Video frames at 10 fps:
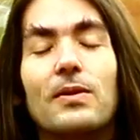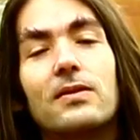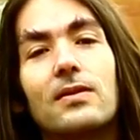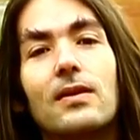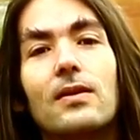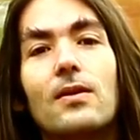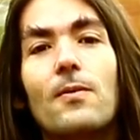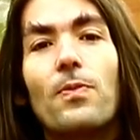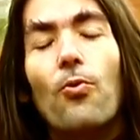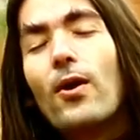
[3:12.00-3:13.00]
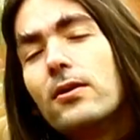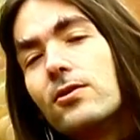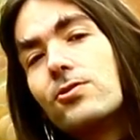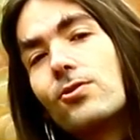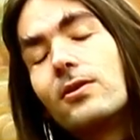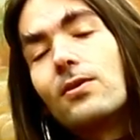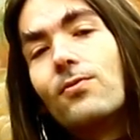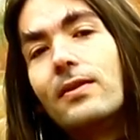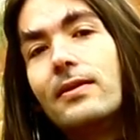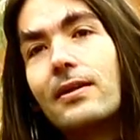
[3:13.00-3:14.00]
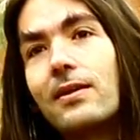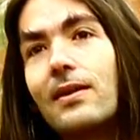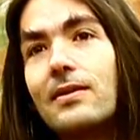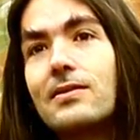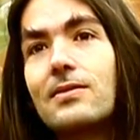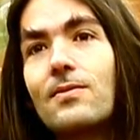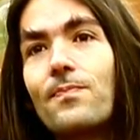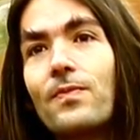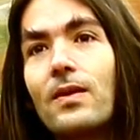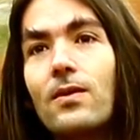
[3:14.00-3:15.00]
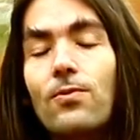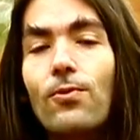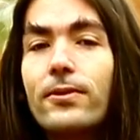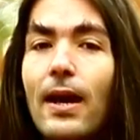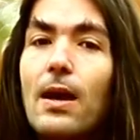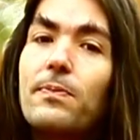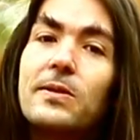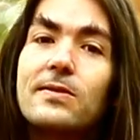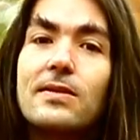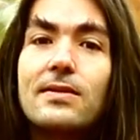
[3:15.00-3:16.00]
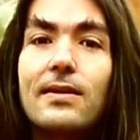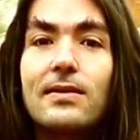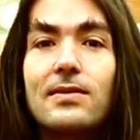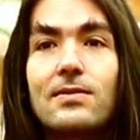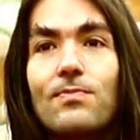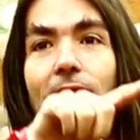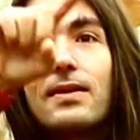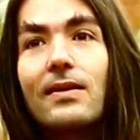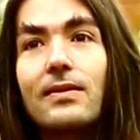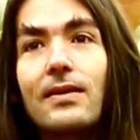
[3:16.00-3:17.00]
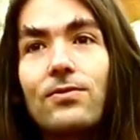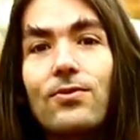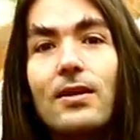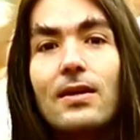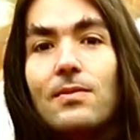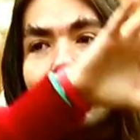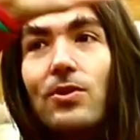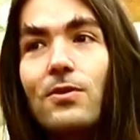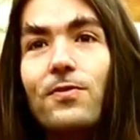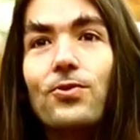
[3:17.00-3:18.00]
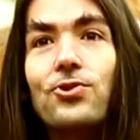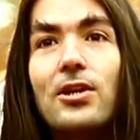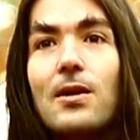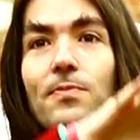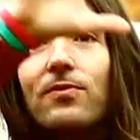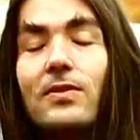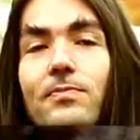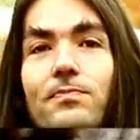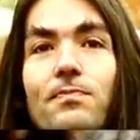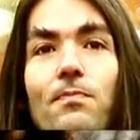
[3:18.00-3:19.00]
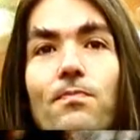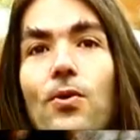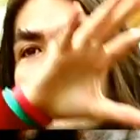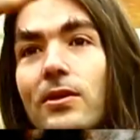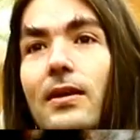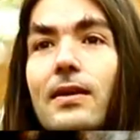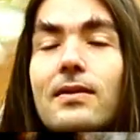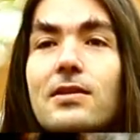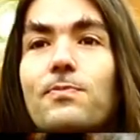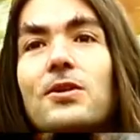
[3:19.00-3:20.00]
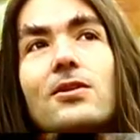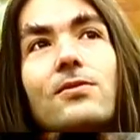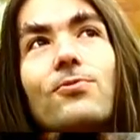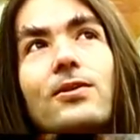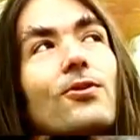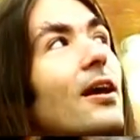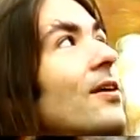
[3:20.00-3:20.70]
but when you're shooting with that lens, what happens is that it's making that really beautiful shape of the bokeh, especially when you're